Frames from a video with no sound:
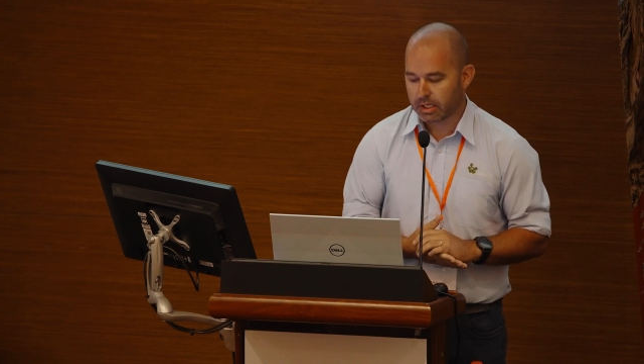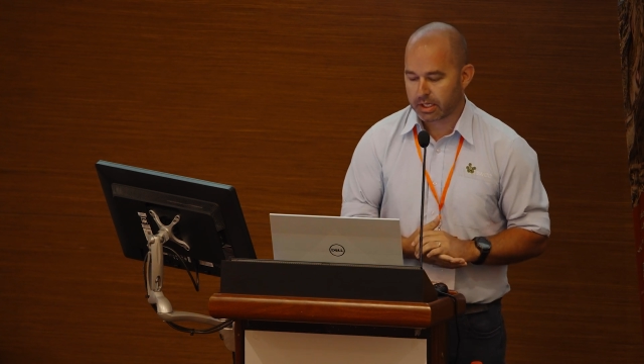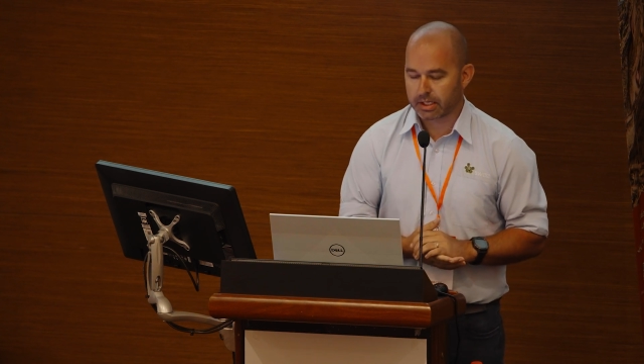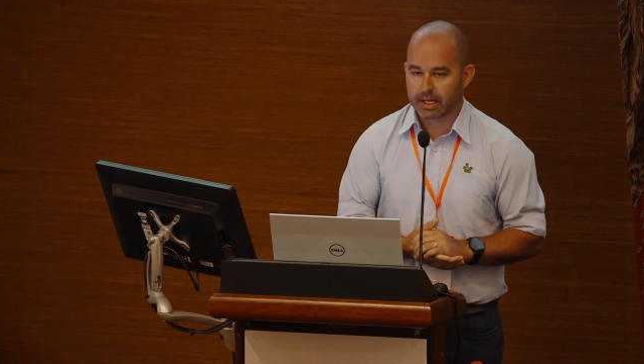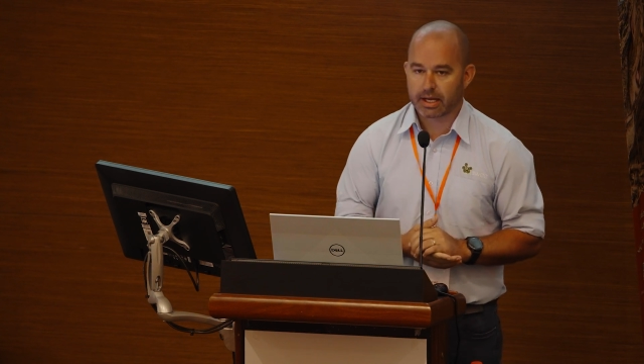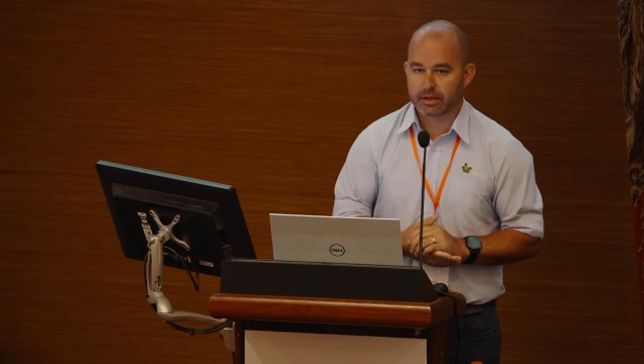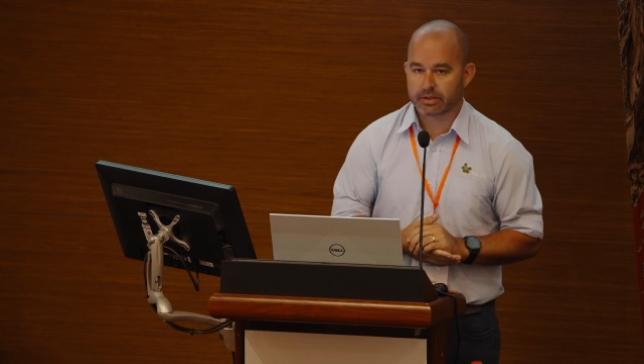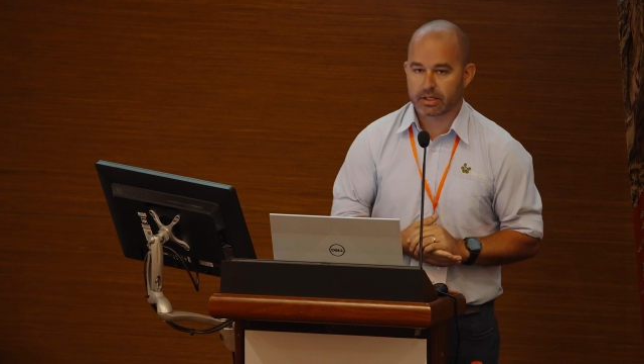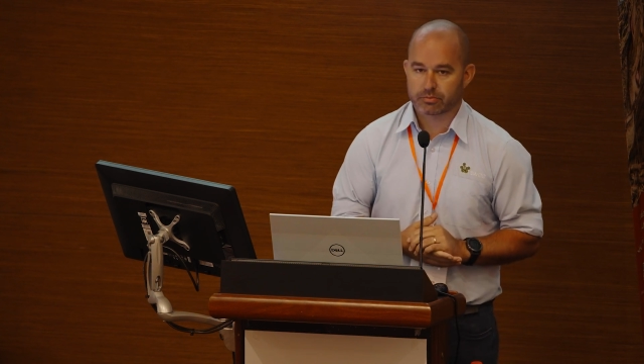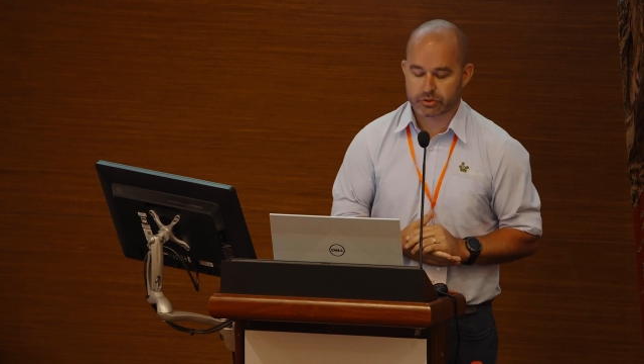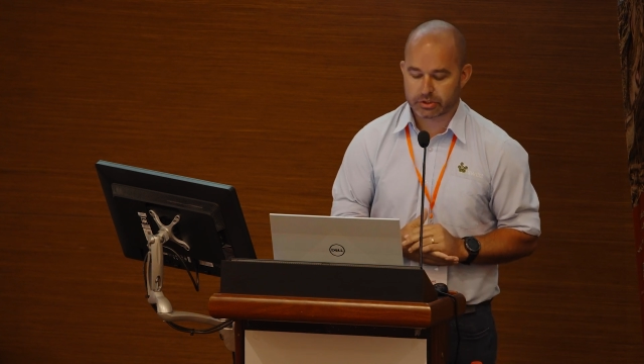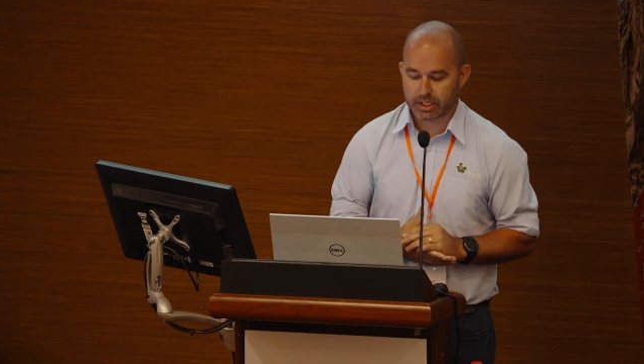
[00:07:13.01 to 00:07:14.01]
and how
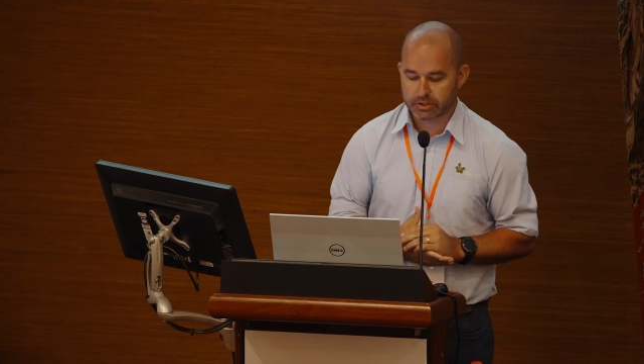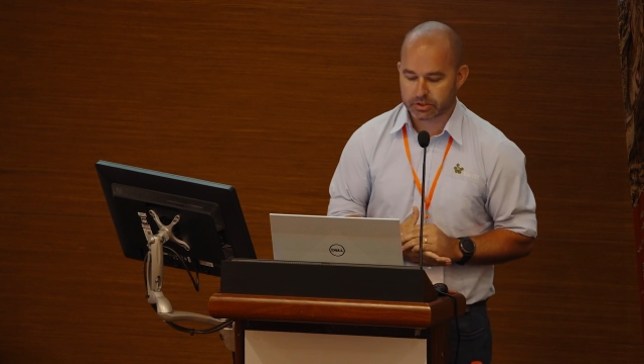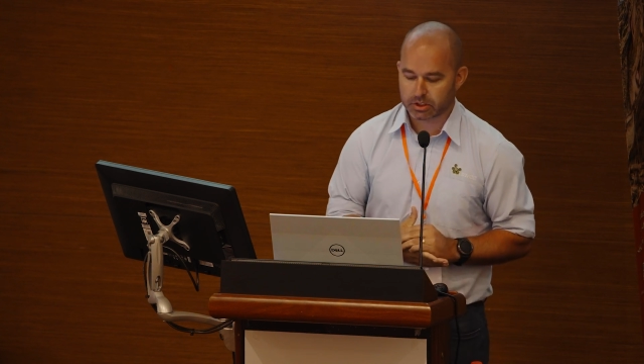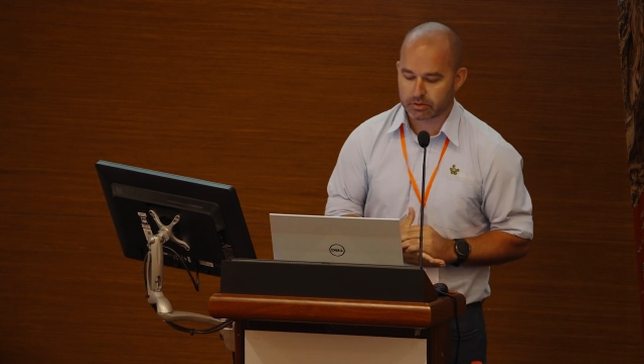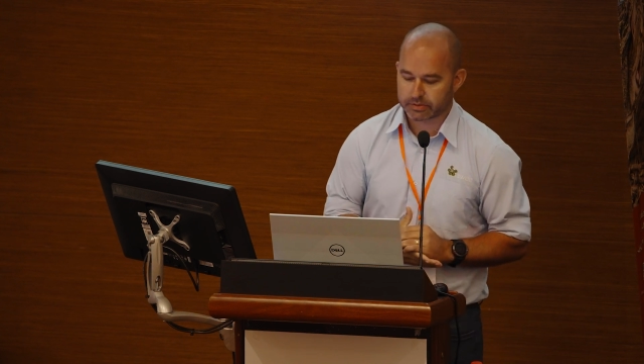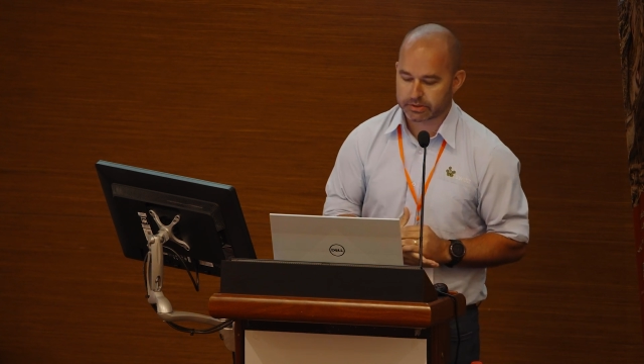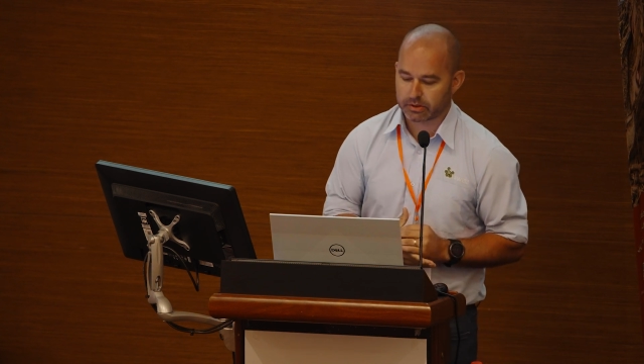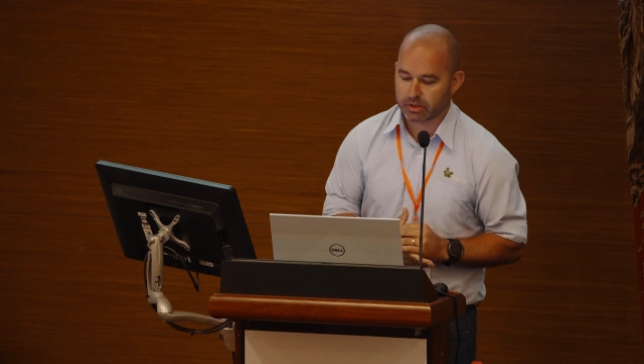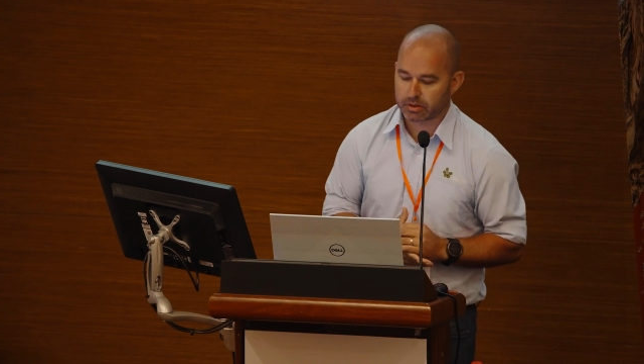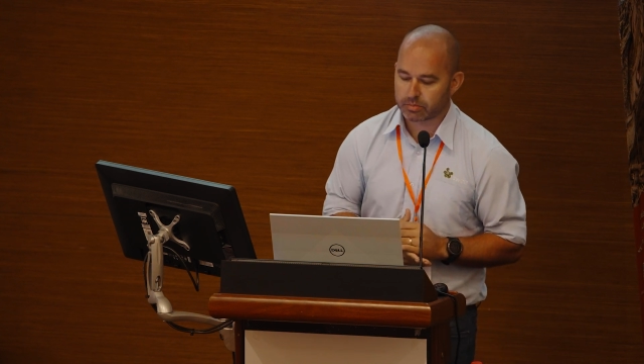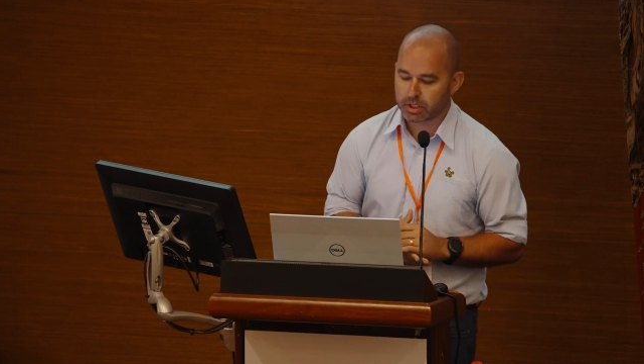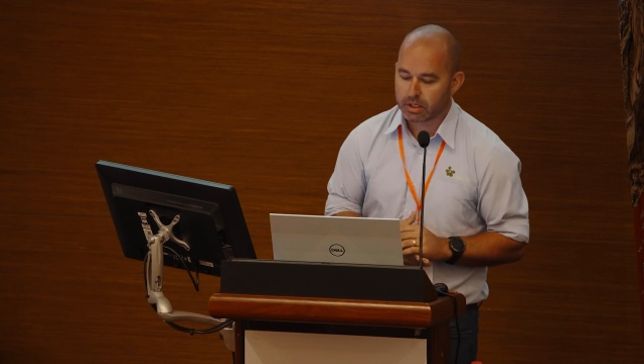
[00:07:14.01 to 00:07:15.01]
that was changing over
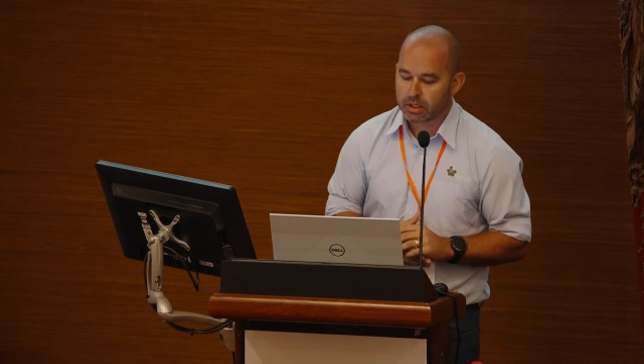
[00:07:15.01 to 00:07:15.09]
time.